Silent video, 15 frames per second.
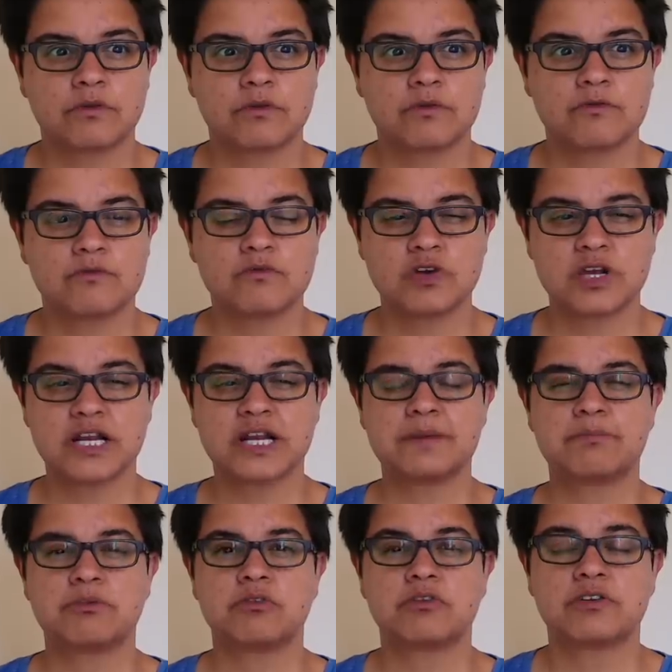really
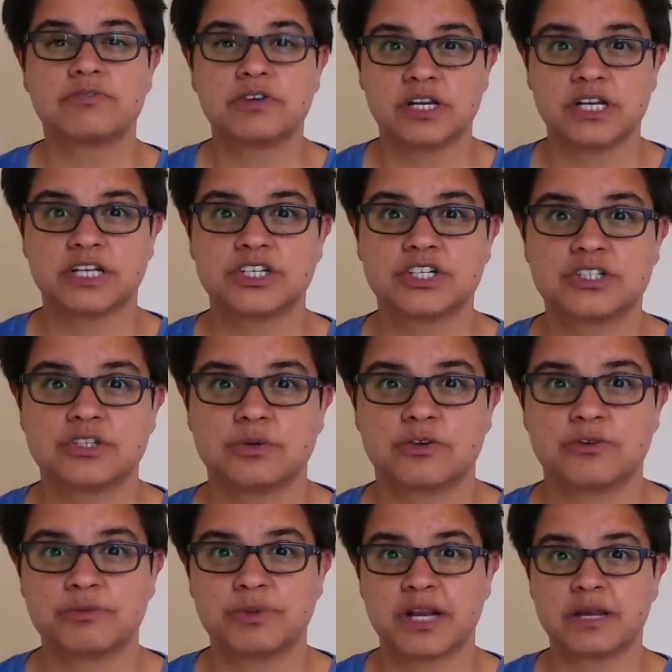privileged to
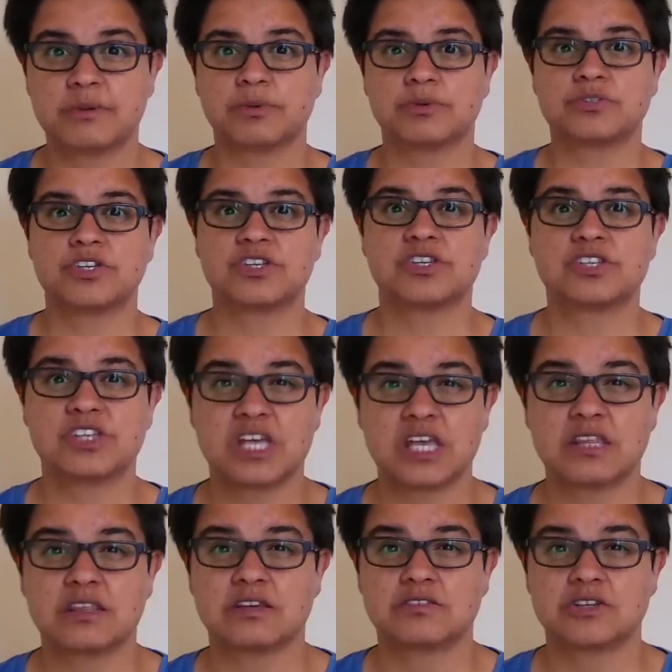have been able to
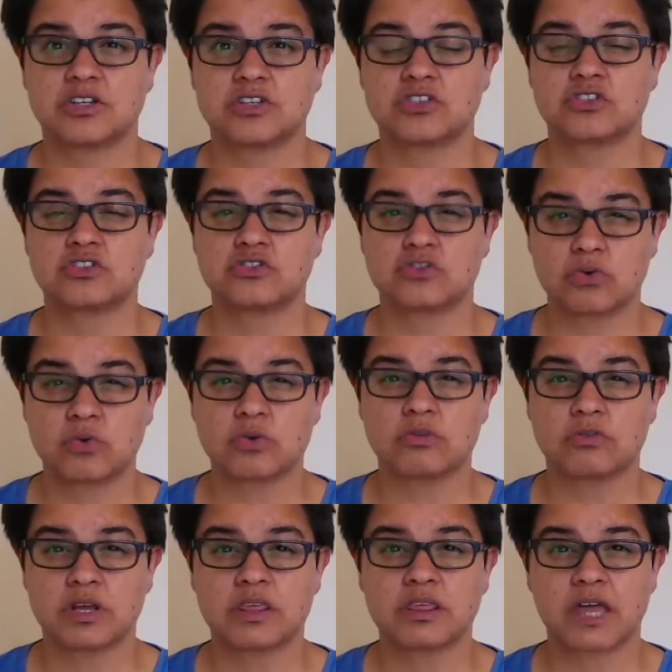see this
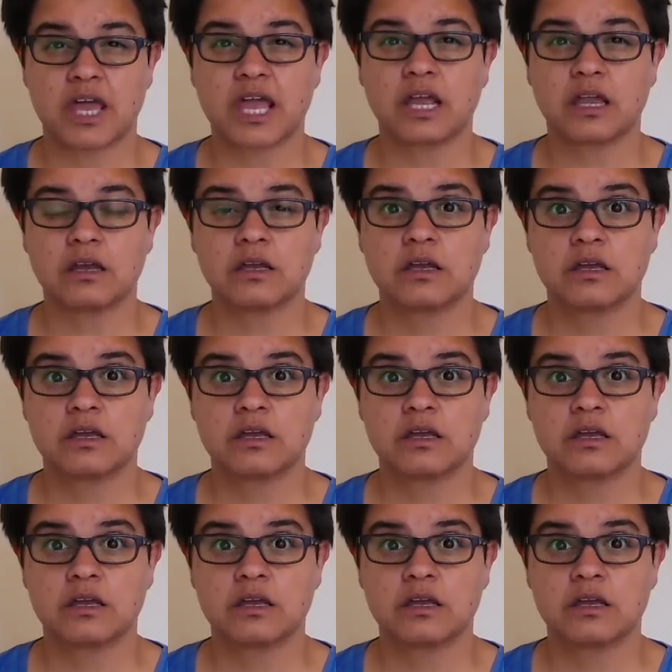extraordinary thing.